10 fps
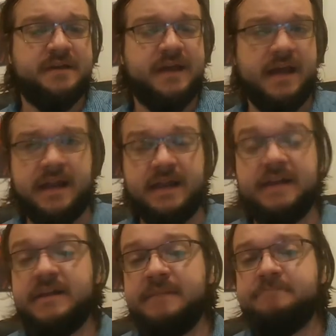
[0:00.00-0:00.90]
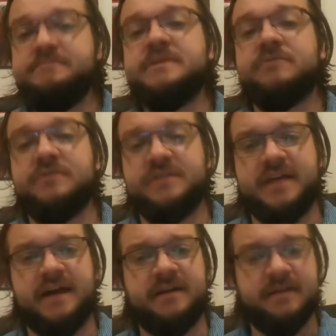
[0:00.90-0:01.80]
And it mirrors
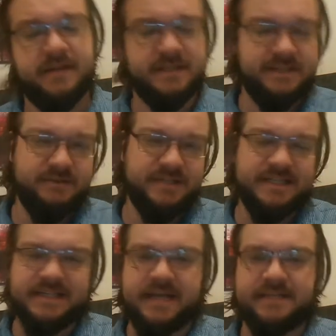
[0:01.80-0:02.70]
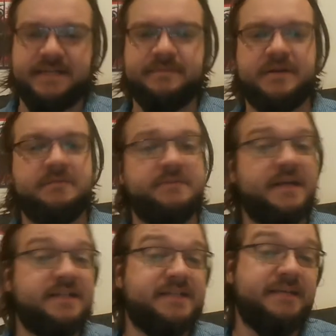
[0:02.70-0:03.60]
that. It doesn't use the exact same terms, but it
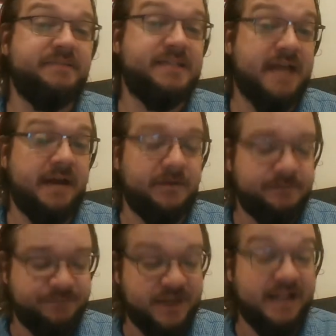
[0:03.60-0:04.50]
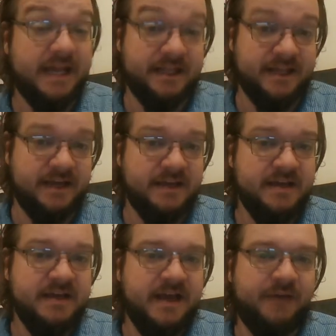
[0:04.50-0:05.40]
has the same style. And I like that.
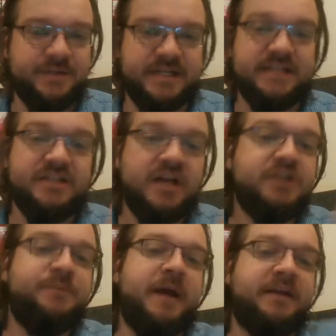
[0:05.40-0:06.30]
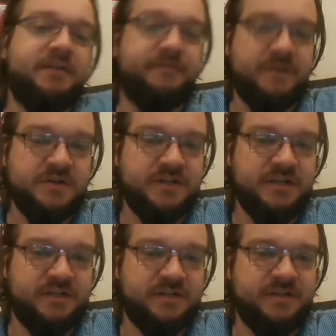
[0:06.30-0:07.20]
It was a nice touchback to the first
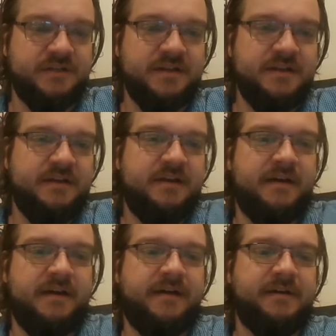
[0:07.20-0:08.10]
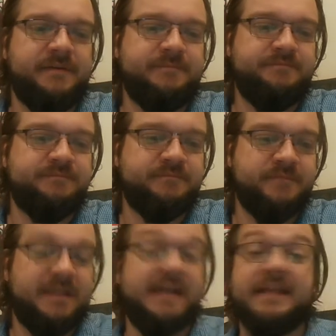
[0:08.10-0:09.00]
edition.
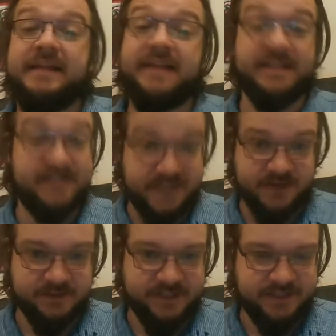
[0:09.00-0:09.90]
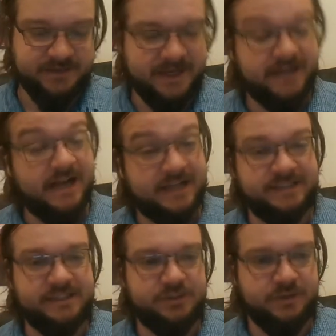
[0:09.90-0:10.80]
Again, that subtlety. I actually
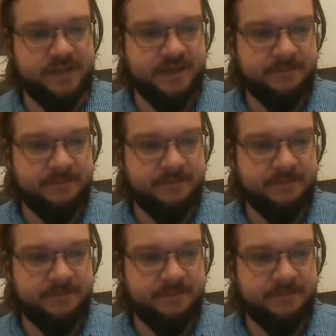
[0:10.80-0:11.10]
enjoyed that.